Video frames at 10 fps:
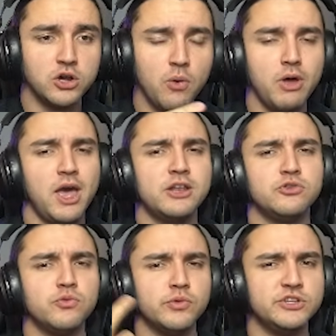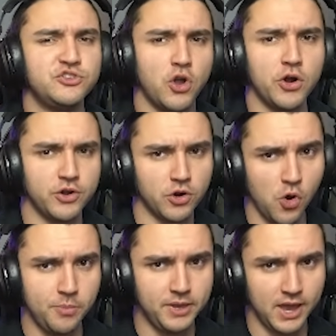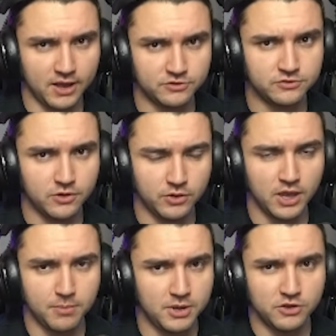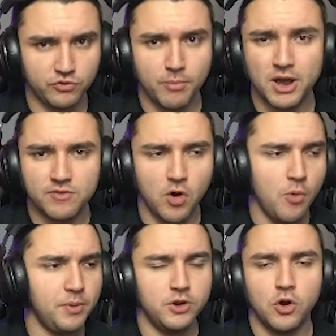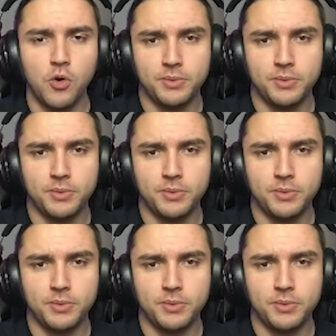go ahead and restart your OBS, okay? Because you might have opened your